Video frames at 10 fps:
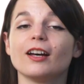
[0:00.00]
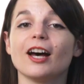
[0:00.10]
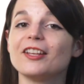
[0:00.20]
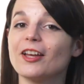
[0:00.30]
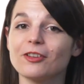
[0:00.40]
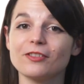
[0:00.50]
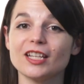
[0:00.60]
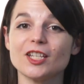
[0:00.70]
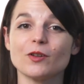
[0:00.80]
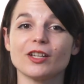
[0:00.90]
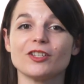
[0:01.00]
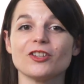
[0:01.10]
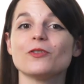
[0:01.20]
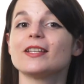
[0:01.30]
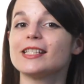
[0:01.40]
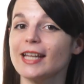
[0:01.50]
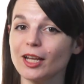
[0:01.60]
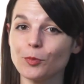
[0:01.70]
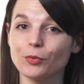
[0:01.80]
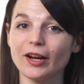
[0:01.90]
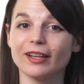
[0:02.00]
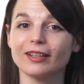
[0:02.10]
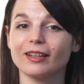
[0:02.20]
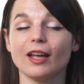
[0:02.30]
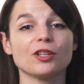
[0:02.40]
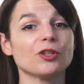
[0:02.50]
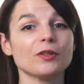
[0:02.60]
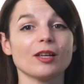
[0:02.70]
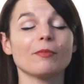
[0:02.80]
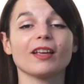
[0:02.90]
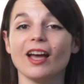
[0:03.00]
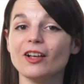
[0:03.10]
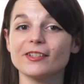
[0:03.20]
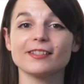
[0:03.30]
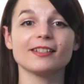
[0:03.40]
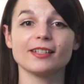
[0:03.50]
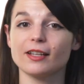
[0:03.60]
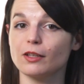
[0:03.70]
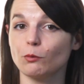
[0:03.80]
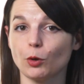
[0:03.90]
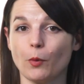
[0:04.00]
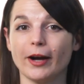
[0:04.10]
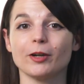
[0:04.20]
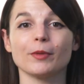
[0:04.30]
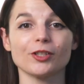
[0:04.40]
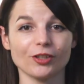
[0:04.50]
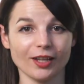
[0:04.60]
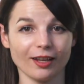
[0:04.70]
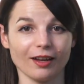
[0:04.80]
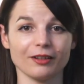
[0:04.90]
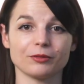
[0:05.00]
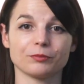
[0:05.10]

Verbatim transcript: Another thing you can do is take a break and do something else that doesn't require much thinking.